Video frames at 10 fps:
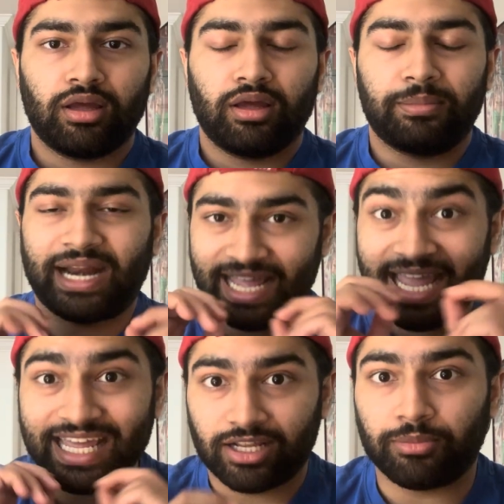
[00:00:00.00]
But I
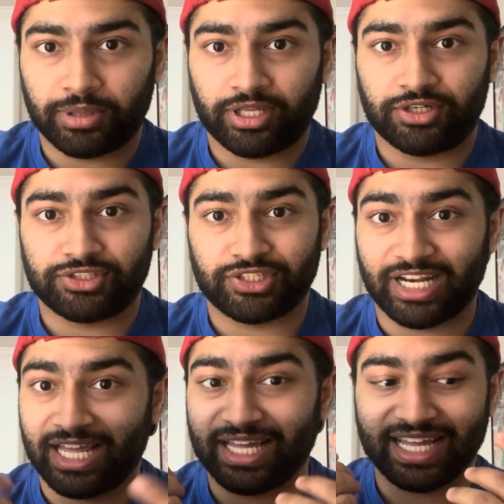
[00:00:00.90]
hate complainers,
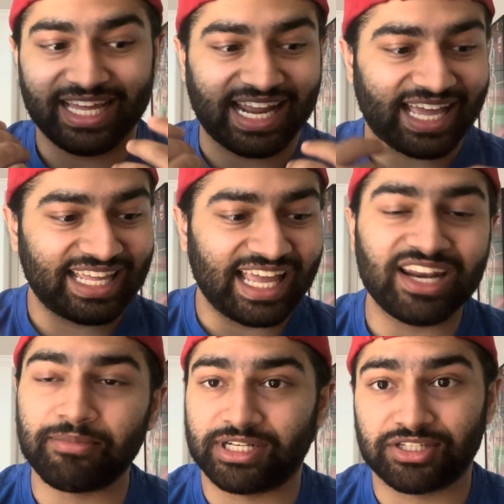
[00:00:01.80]
and I hated
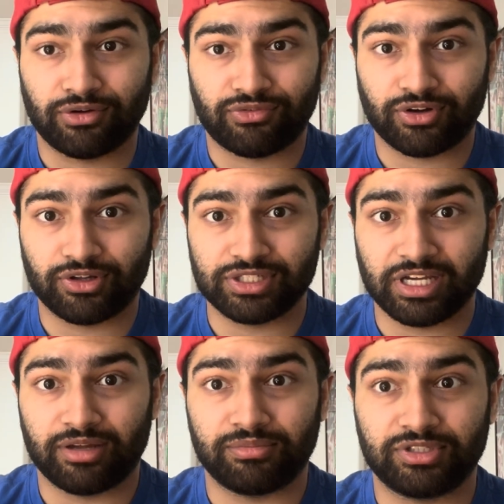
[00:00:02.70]
myself for a good
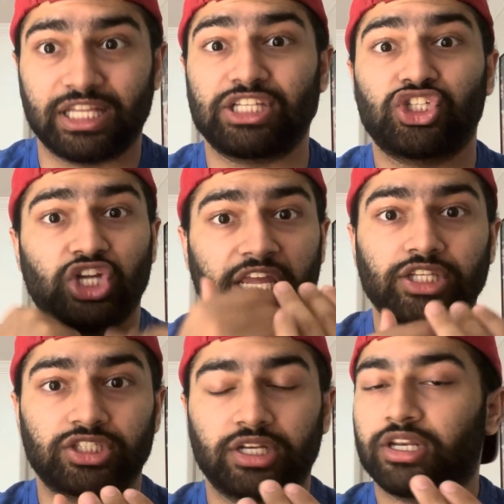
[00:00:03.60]
time till I
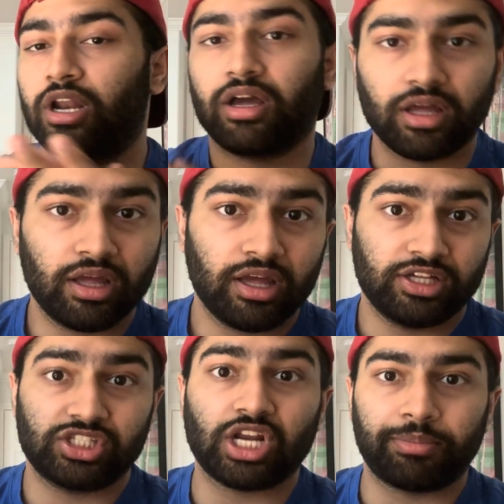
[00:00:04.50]
changed and
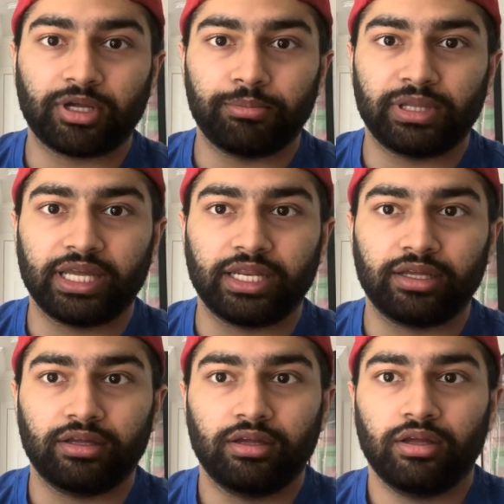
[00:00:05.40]
stopped complaining.
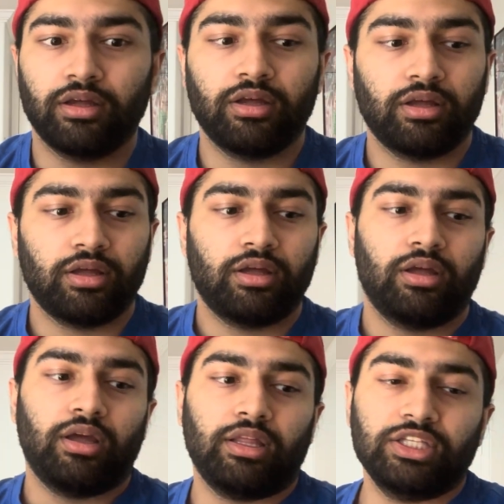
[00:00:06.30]

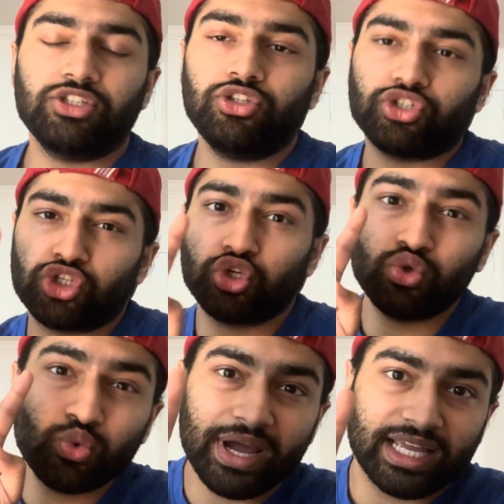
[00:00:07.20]
And these are the two
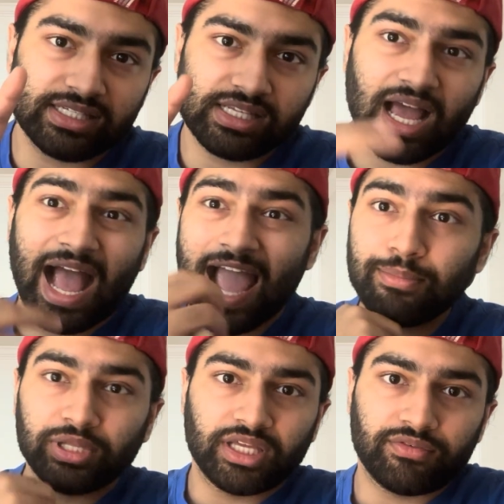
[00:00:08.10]
ways I
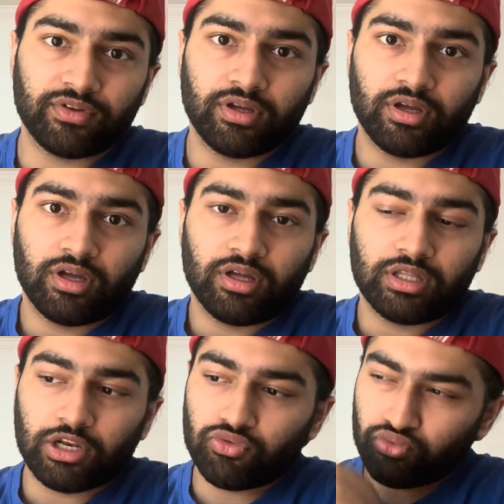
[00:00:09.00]
believe
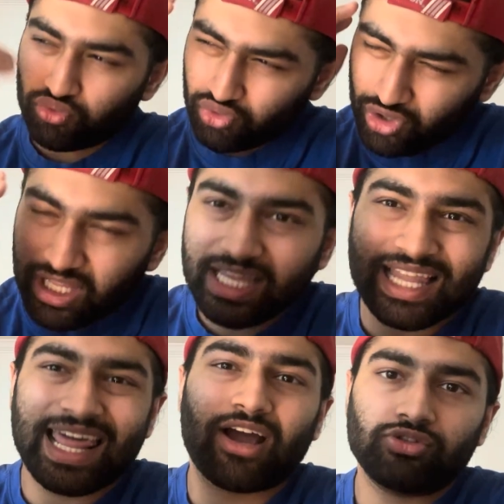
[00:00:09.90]
that really
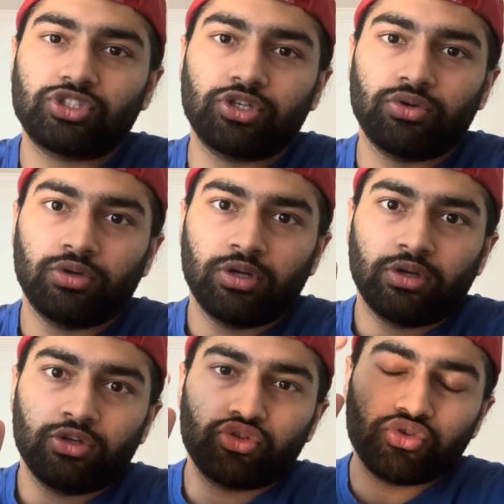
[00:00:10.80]
allows you
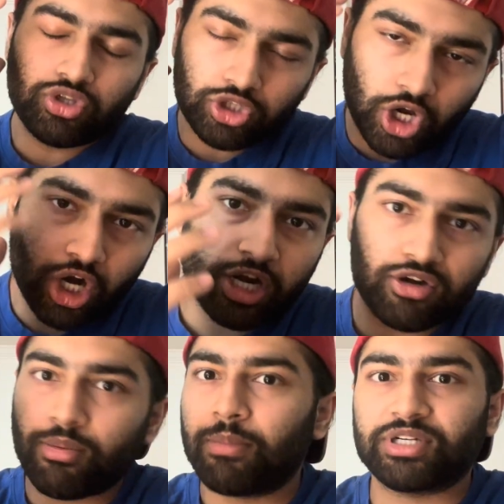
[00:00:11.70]
to learn and
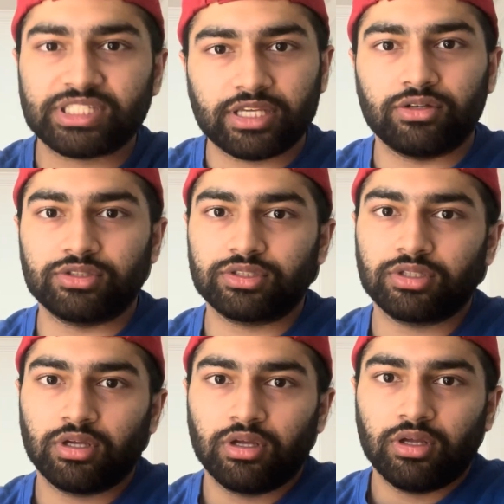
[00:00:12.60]
remember skills.
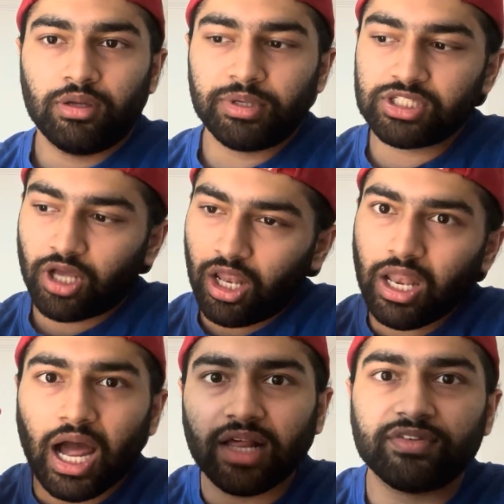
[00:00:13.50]
Because a
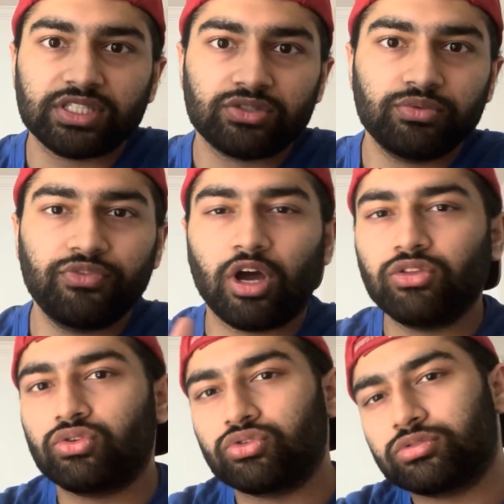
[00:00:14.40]
lot of us, we've gone through